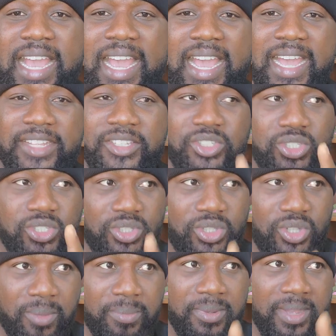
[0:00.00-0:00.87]
And
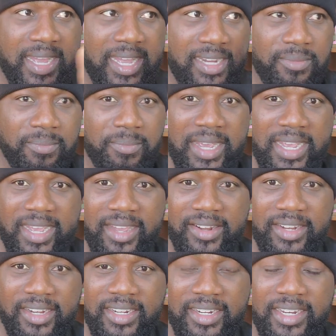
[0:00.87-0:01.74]
stop
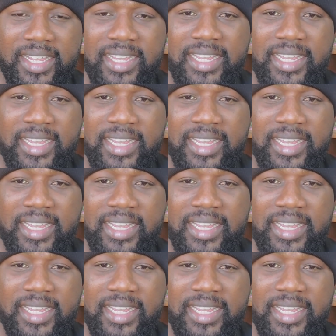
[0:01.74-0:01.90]
admiring